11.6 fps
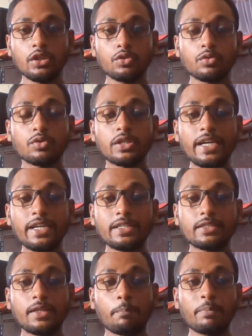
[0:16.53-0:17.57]
to get
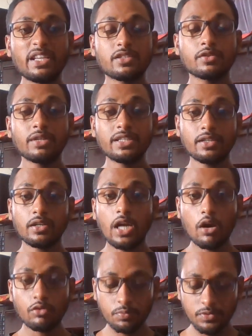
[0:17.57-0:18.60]
the best result
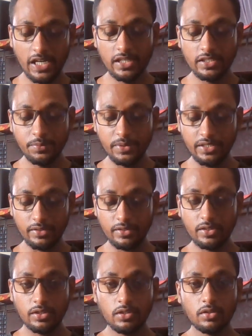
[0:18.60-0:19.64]
out of ChatGPT.
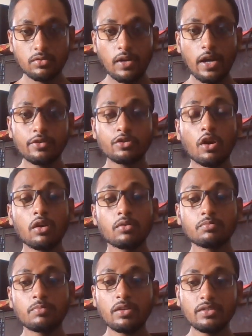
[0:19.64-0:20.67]
So I'll
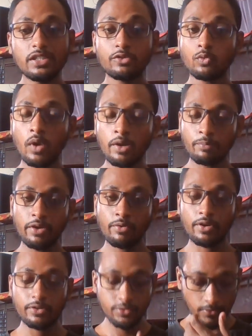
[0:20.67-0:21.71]
talk about this one by
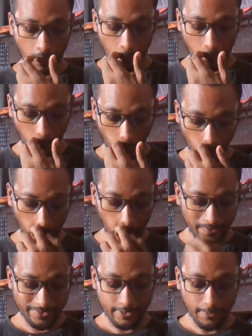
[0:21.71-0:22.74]
one. So number one
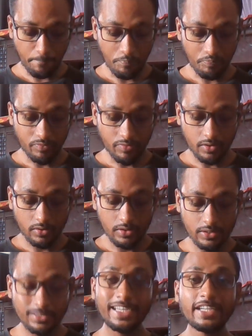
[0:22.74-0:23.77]
is
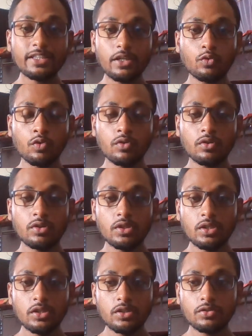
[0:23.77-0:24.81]
setting the rule.
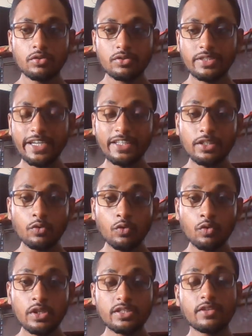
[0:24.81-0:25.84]
So setting the
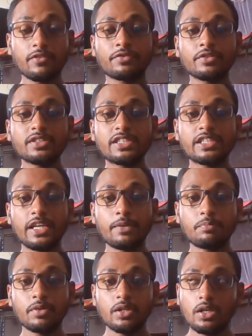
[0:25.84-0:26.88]
rule is the first
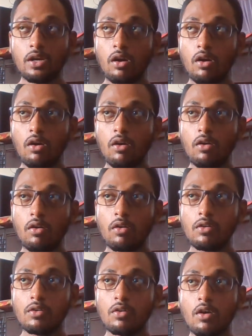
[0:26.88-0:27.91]
step
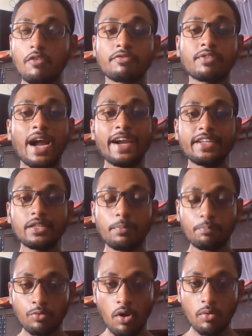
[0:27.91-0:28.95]
of writing
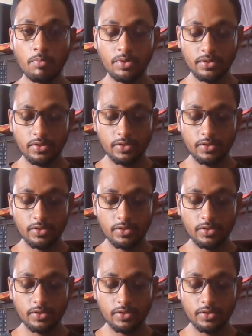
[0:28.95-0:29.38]
the prompt.